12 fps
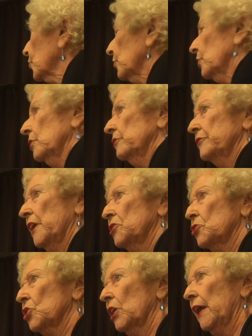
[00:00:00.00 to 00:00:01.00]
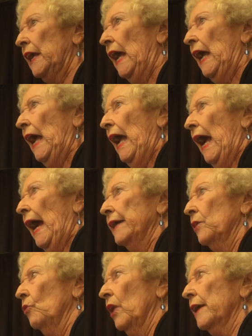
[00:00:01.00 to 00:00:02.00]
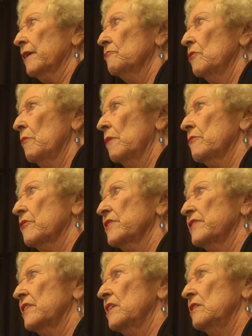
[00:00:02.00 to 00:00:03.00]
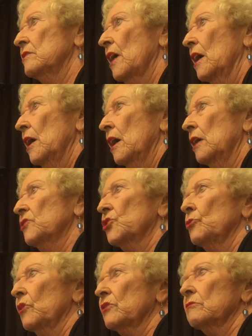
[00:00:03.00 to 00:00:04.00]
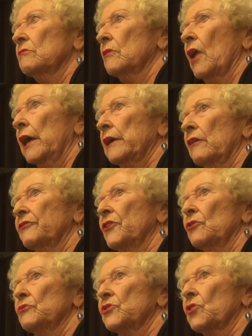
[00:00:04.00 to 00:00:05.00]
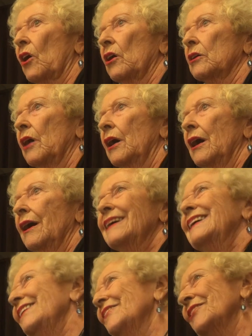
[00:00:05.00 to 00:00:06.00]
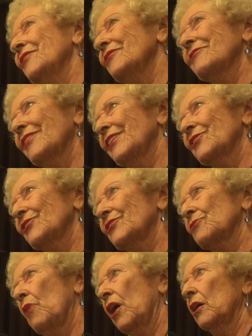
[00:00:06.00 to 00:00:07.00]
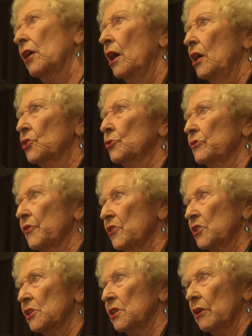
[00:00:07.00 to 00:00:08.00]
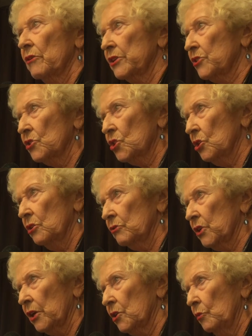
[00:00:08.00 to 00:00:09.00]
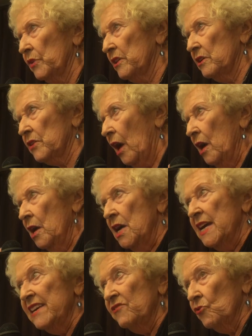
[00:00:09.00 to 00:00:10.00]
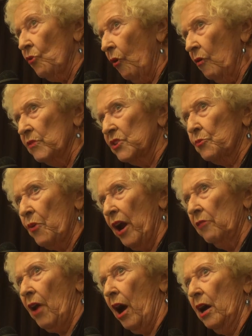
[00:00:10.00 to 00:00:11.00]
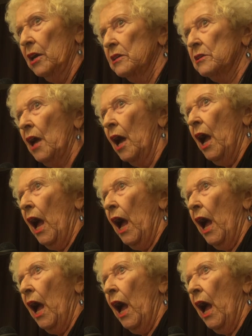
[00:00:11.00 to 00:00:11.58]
to her eventually. And all I can remember is these, and she wasn't like a film star giving you a gracious smile. She was very serious, and she looked at you with these enormous brown eyes,